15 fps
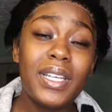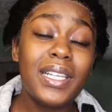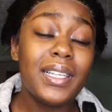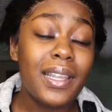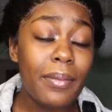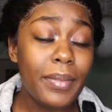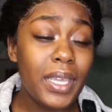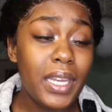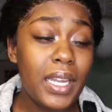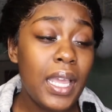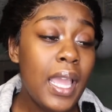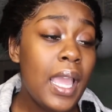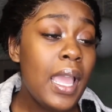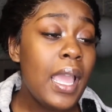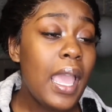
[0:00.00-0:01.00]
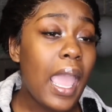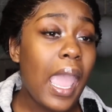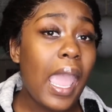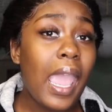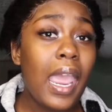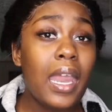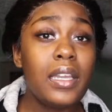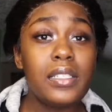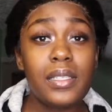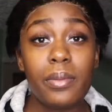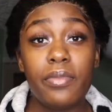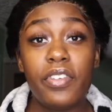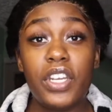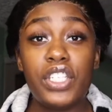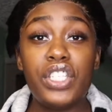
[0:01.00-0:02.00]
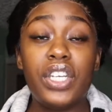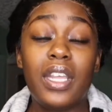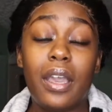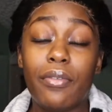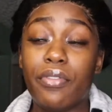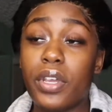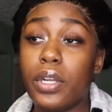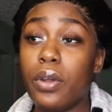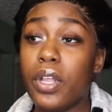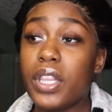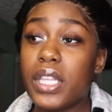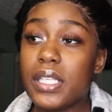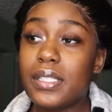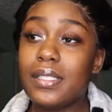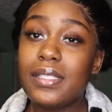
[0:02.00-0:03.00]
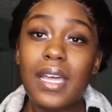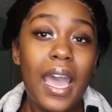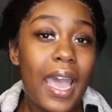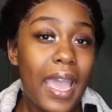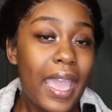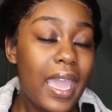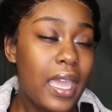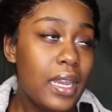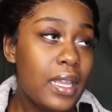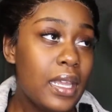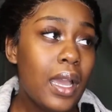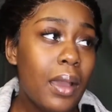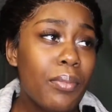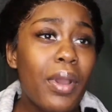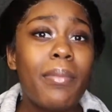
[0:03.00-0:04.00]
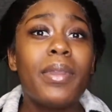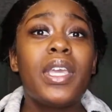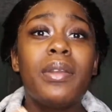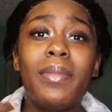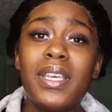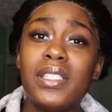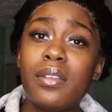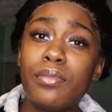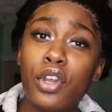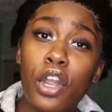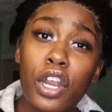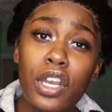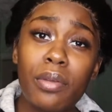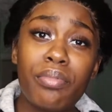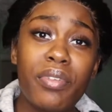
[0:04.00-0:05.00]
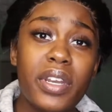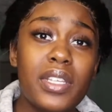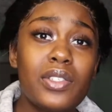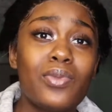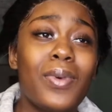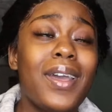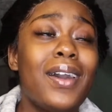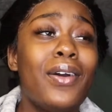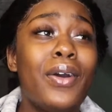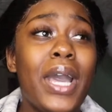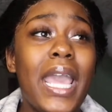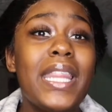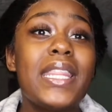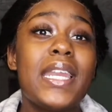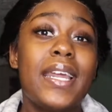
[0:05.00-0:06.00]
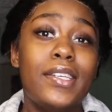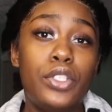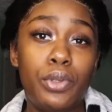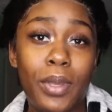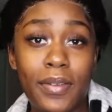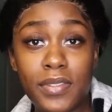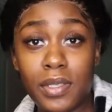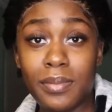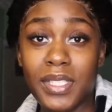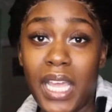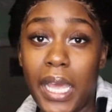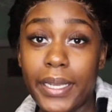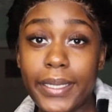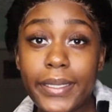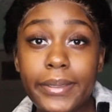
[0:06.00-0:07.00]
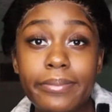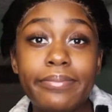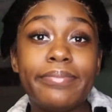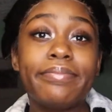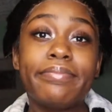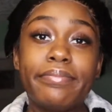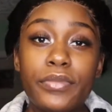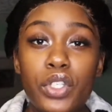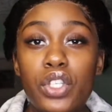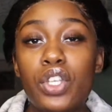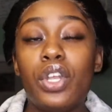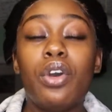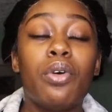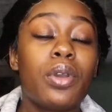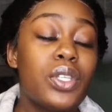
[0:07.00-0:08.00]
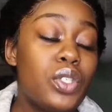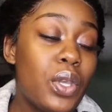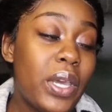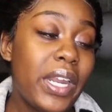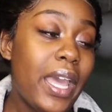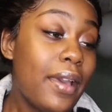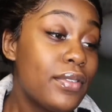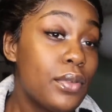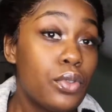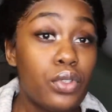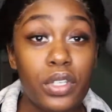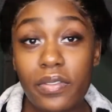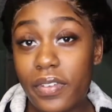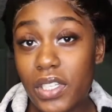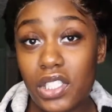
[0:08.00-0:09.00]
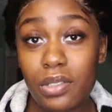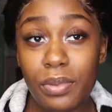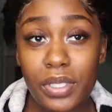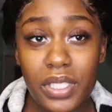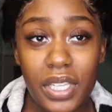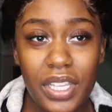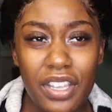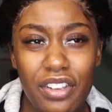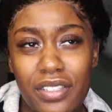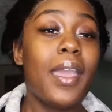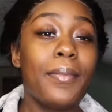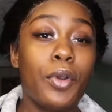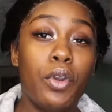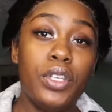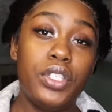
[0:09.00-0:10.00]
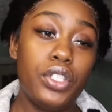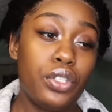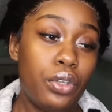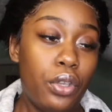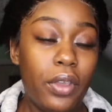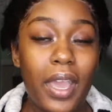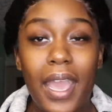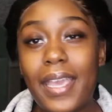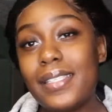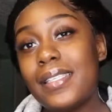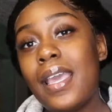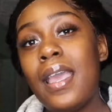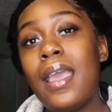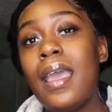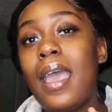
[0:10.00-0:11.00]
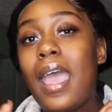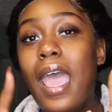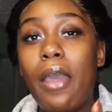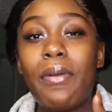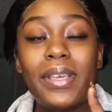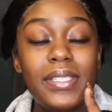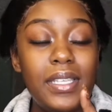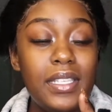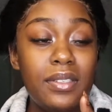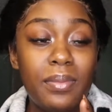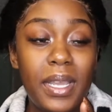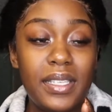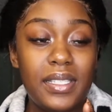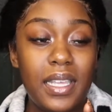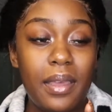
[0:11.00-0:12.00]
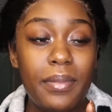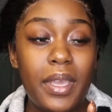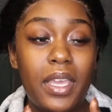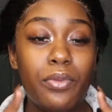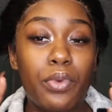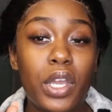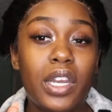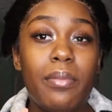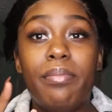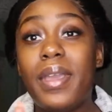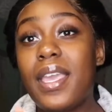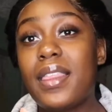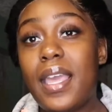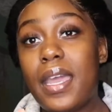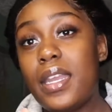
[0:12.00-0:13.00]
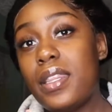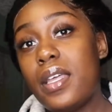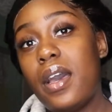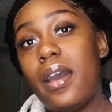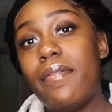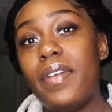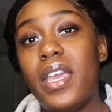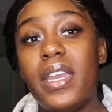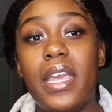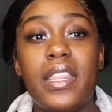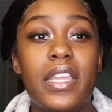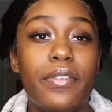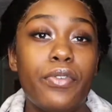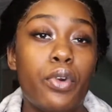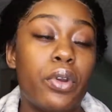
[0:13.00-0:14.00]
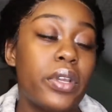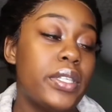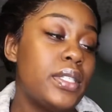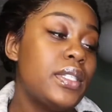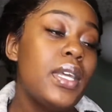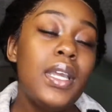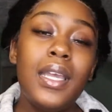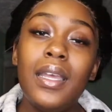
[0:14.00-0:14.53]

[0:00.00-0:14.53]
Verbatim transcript: of lemon and some fettuccine alfredo on the side. I'm probably gonna make some garlic bread as well. And then I do have some salad, you know, because you gotta have some sort of vegetables in there. I am going to show you guys how I season my salmon. We're gonna bake that in the oven. And then of course,